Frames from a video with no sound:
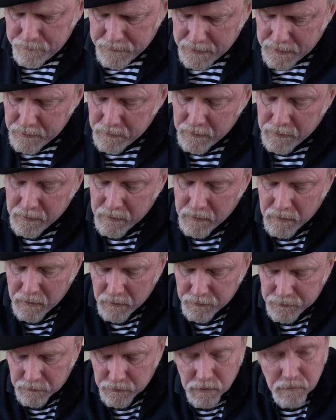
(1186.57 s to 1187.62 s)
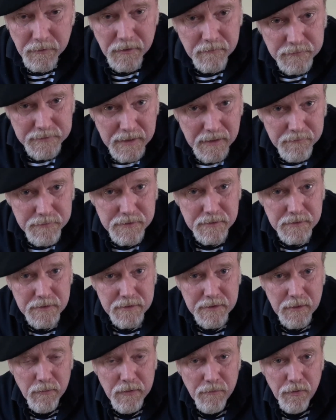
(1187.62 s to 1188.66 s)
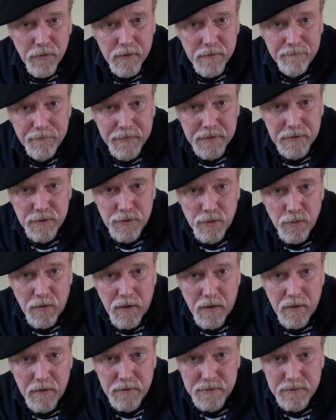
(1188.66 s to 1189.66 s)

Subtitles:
And the little bit of absinthe that we put into our